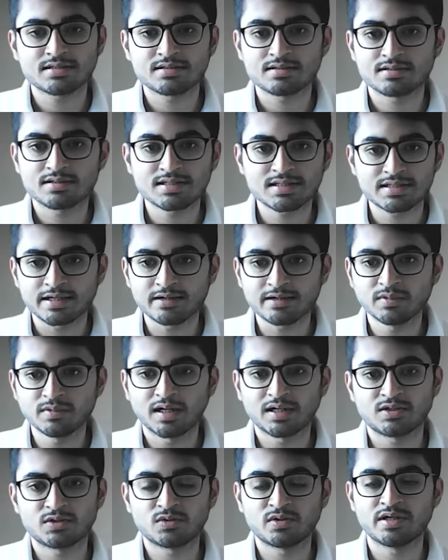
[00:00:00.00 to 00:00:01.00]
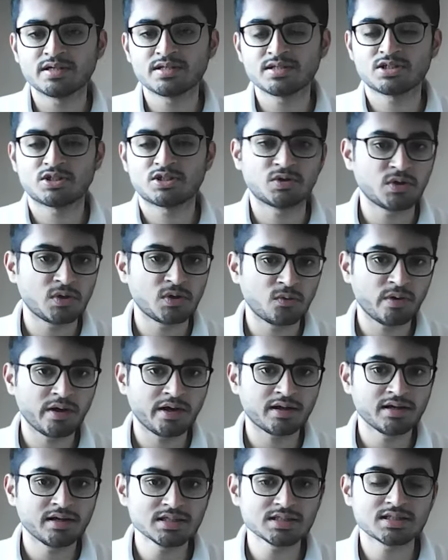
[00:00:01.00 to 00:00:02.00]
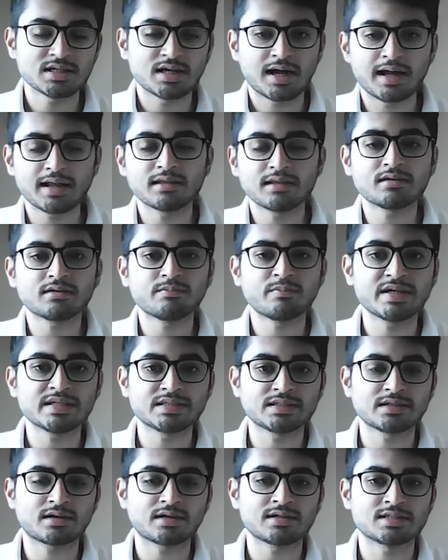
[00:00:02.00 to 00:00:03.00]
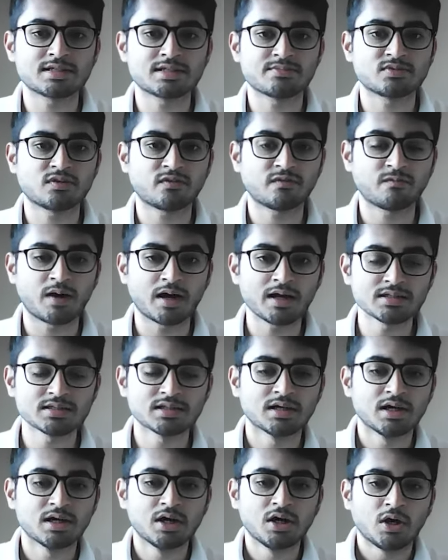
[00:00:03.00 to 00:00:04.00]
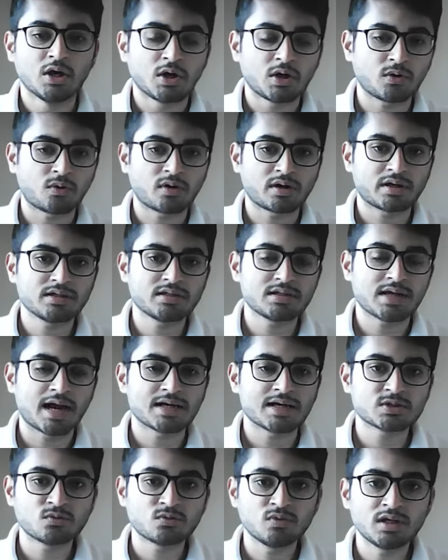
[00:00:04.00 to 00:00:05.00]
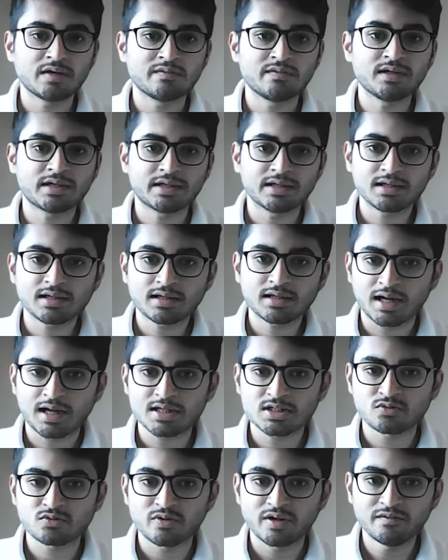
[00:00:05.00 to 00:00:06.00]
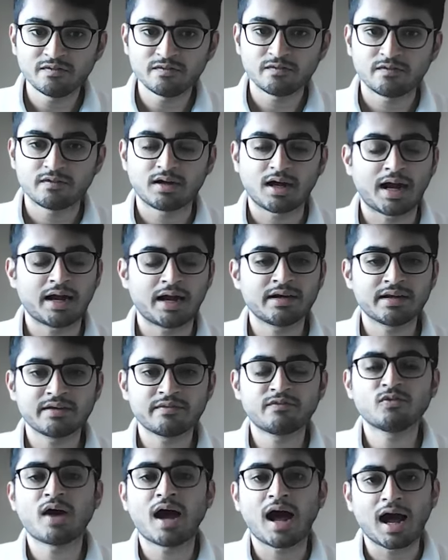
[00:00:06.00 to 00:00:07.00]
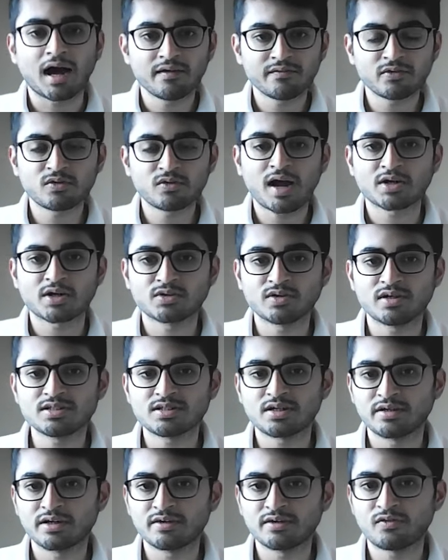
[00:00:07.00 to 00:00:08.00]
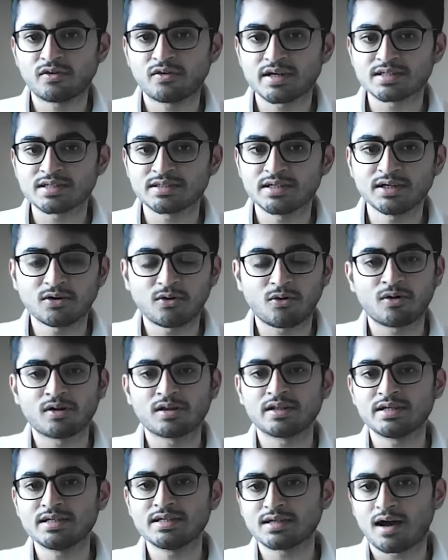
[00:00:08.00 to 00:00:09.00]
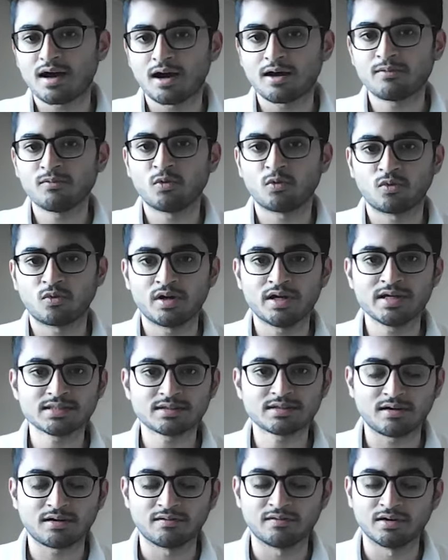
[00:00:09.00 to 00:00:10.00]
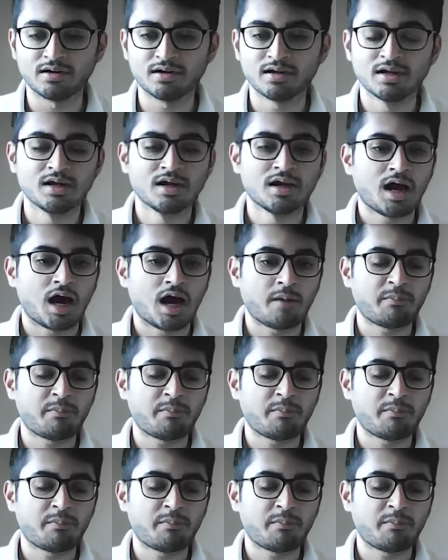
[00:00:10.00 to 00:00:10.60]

is the same, that students should know English and the basic concepts of maths taught at school level till class 12. And if you have actually studied for ACET, all these are more or less covered.